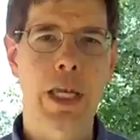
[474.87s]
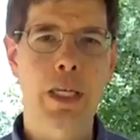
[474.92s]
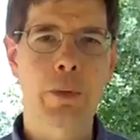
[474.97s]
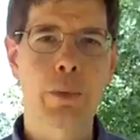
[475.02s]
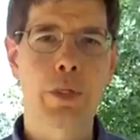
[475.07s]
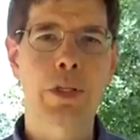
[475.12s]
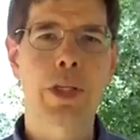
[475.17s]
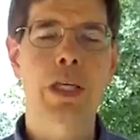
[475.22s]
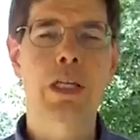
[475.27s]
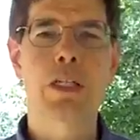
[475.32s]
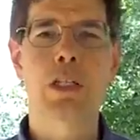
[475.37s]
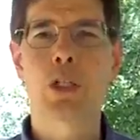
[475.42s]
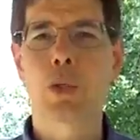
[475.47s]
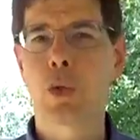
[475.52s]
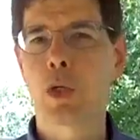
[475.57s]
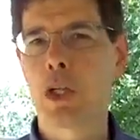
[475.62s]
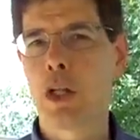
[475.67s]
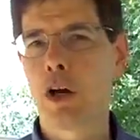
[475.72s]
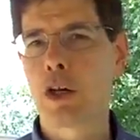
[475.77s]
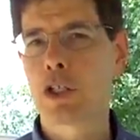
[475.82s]
and put that into
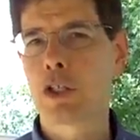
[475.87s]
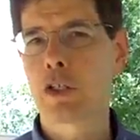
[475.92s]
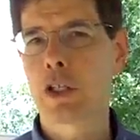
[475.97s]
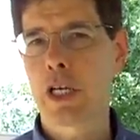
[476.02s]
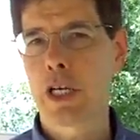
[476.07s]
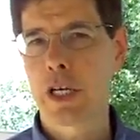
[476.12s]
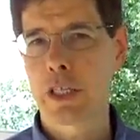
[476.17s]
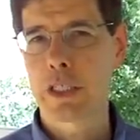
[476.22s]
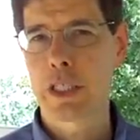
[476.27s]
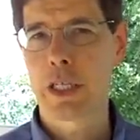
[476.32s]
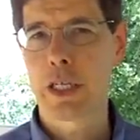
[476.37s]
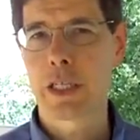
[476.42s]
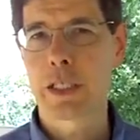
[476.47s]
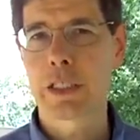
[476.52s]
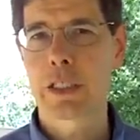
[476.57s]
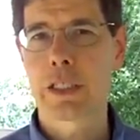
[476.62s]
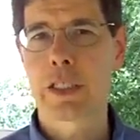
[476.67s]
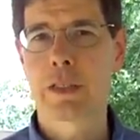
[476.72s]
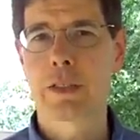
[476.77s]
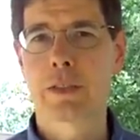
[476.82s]
a larger
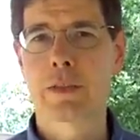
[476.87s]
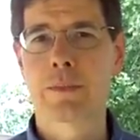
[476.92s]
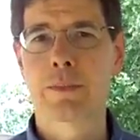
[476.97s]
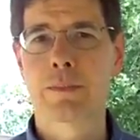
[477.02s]
context.